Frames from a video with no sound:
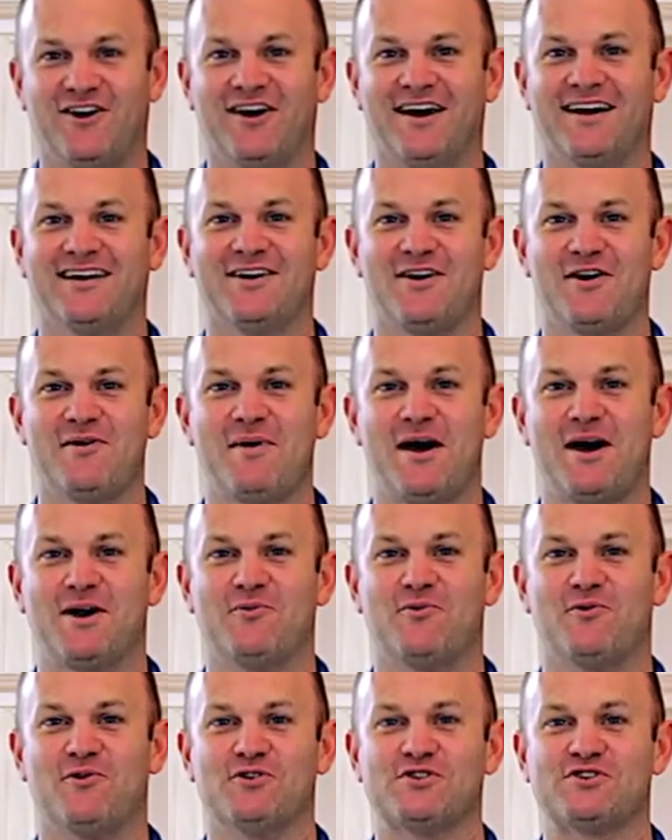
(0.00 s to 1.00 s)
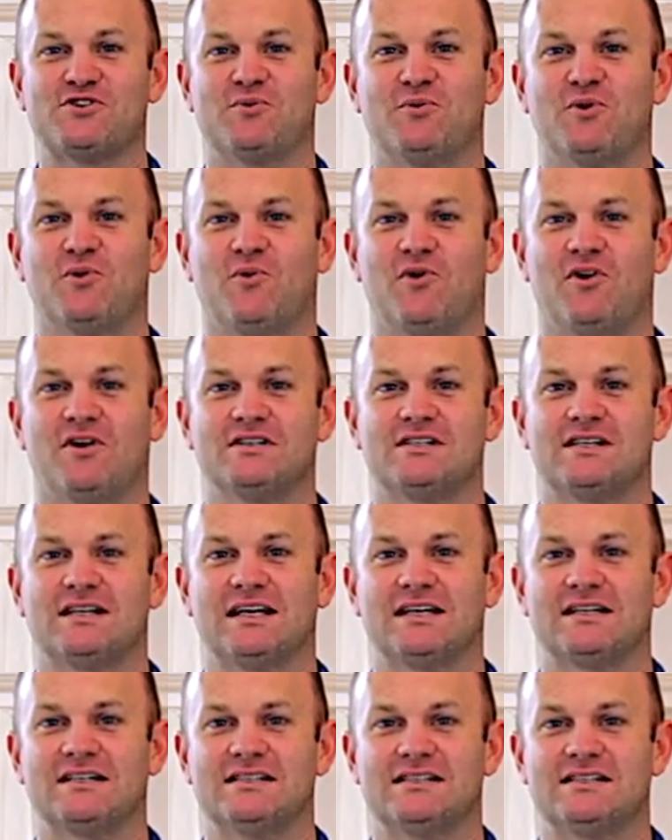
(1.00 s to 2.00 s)
Hi, I'm Adam Walls from the Wine
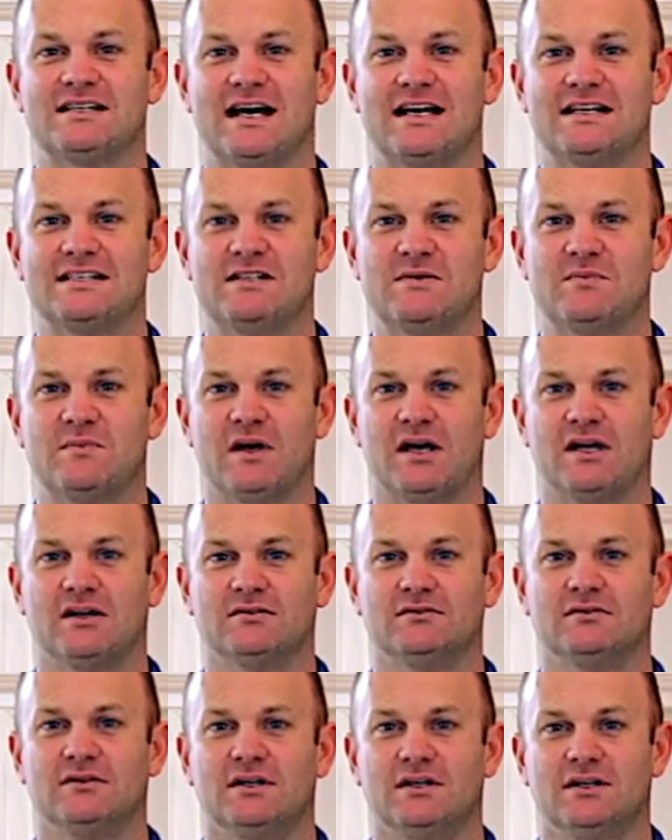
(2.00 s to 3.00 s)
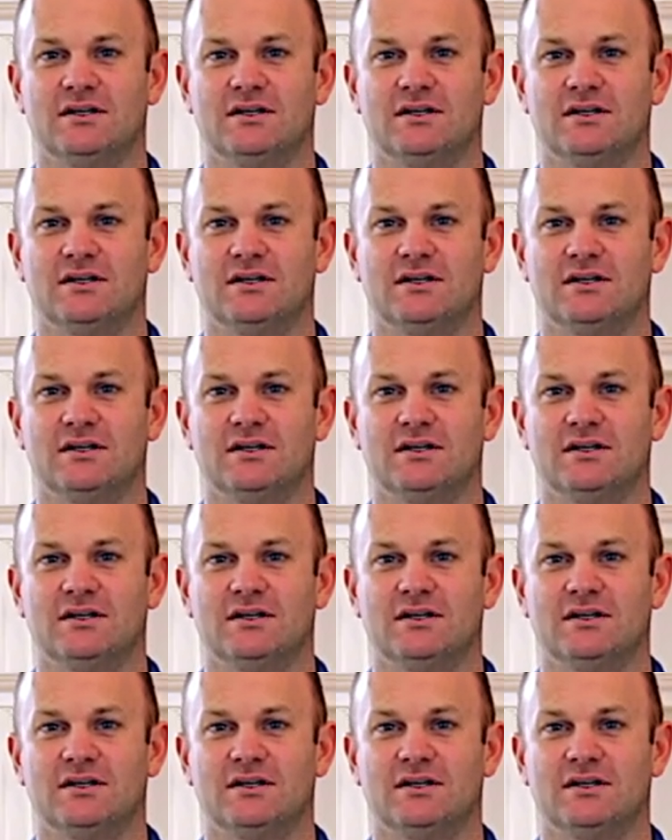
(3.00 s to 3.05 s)
Selectors Tasting Panel.